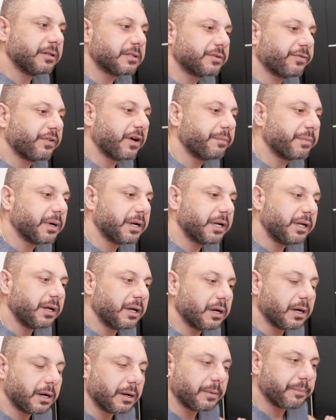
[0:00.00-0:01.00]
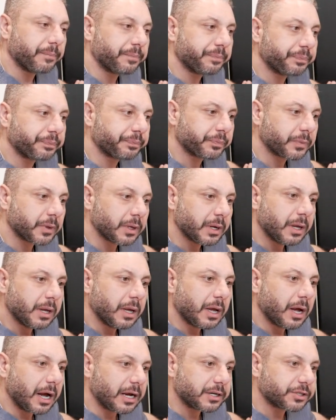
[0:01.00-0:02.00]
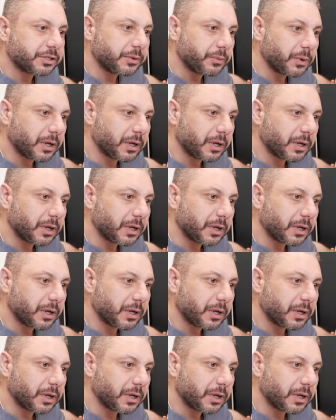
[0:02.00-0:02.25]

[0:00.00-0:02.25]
It's fine, buddy. I actually